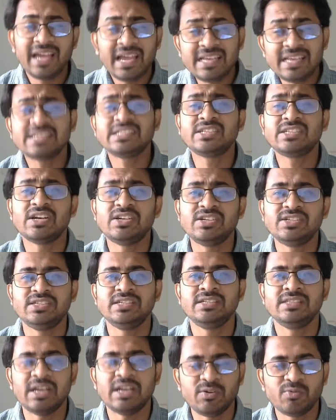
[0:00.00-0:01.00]
Any
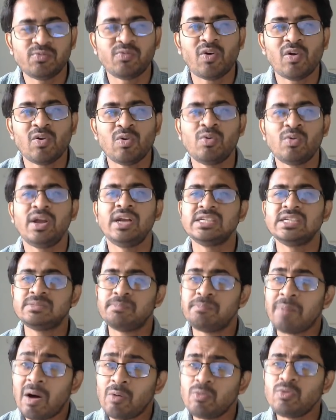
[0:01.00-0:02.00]
strategy that you follow, it is
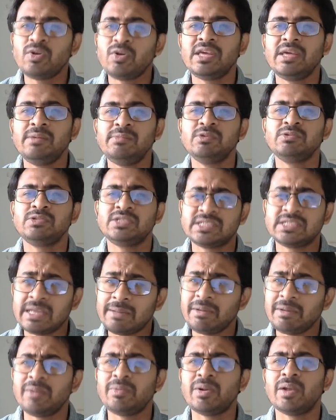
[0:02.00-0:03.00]
bound to give you
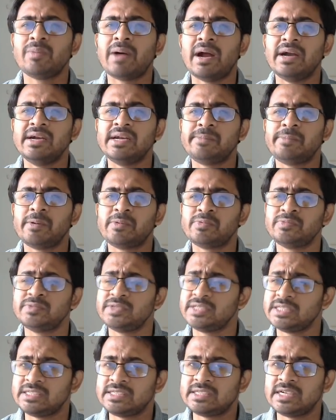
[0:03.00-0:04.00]
some level of
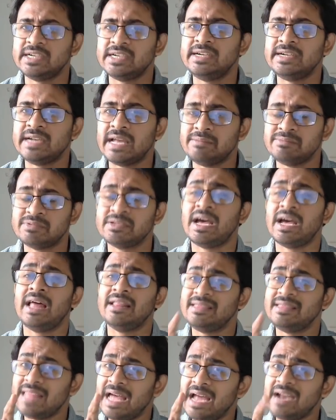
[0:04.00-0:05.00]
underperformance at certain times,
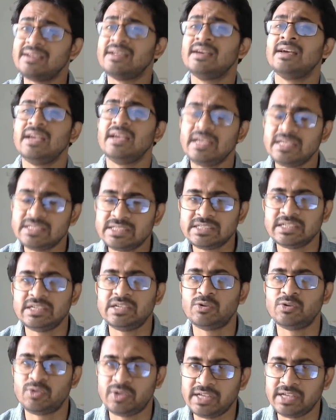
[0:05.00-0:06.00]
and that is
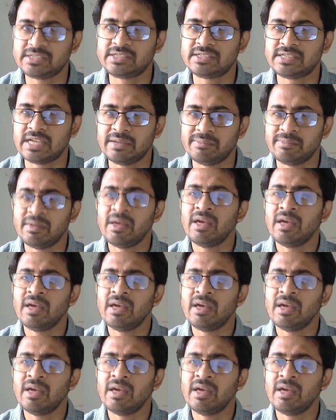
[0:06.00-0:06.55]
your test time.